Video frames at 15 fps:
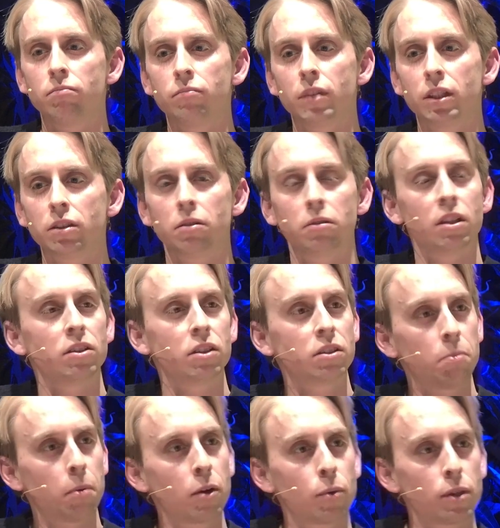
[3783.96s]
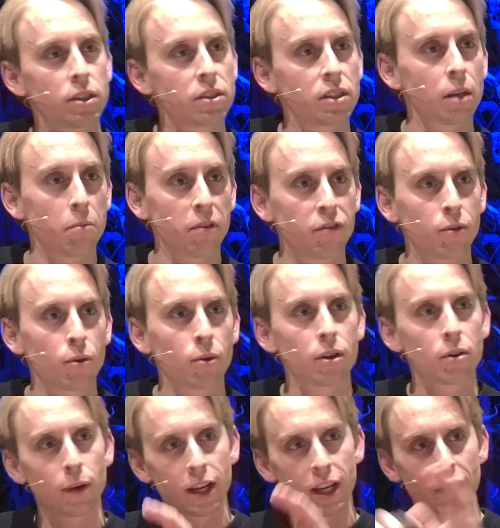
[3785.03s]
it's, it's about what I said before, the
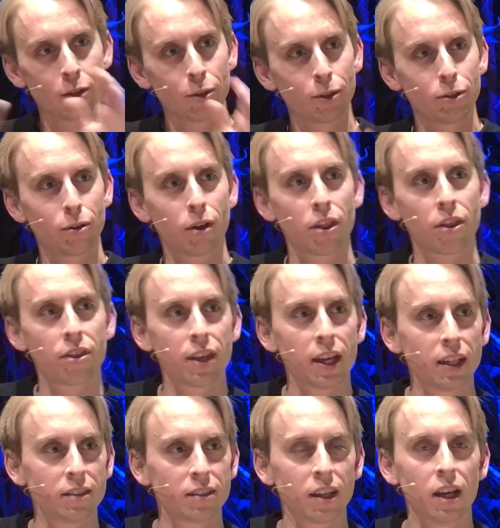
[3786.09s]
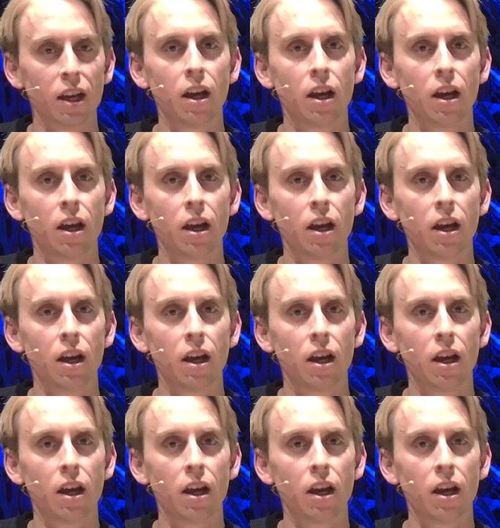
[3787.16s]
way I look to other things.